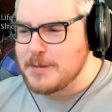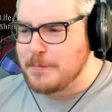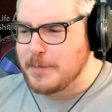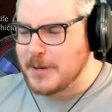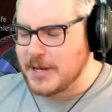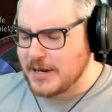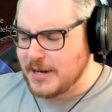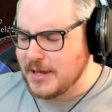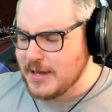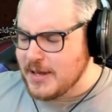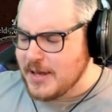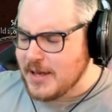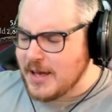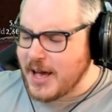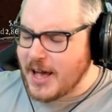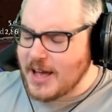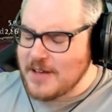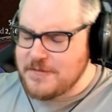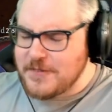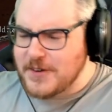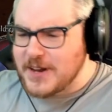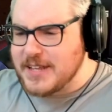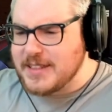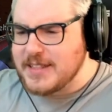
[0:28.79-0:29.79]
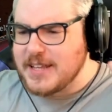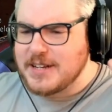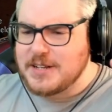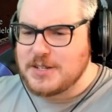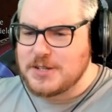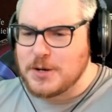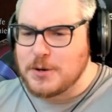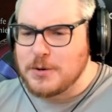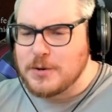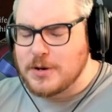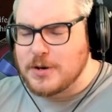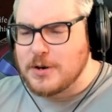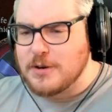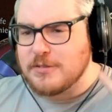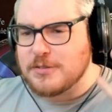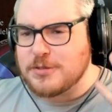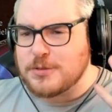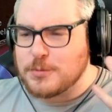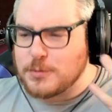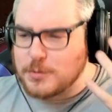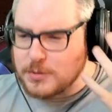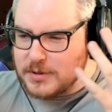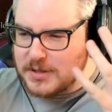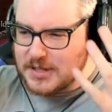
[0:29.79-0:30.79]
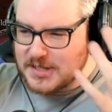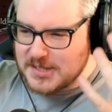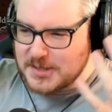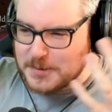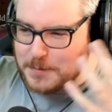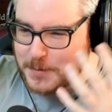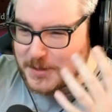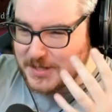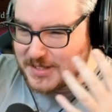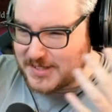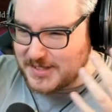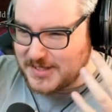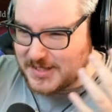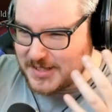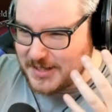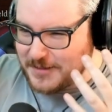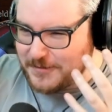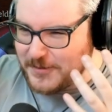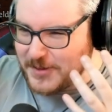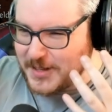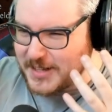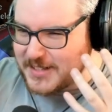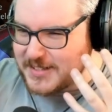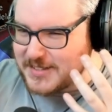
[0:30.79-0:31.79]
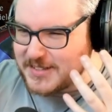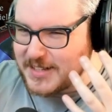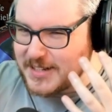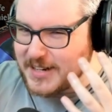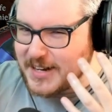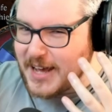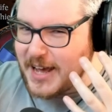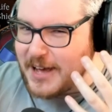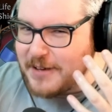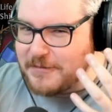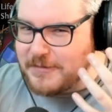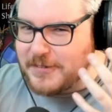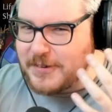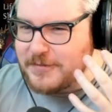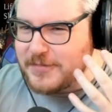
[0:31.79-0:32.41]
but I find they don't go through the specifics enough,